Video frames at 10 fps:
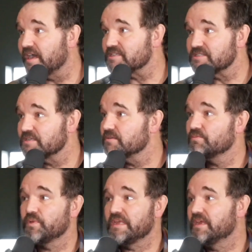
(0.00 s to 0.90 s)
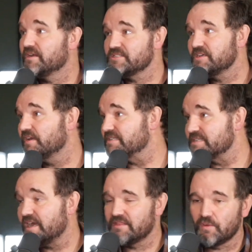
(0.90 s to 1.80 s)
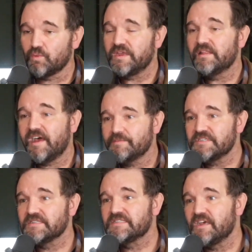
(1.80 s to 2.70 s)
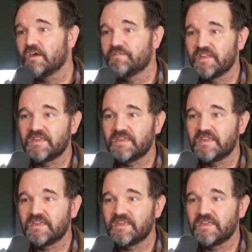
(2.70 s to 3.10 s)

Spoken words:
lost. We get ourselves, it's not the relapse itself,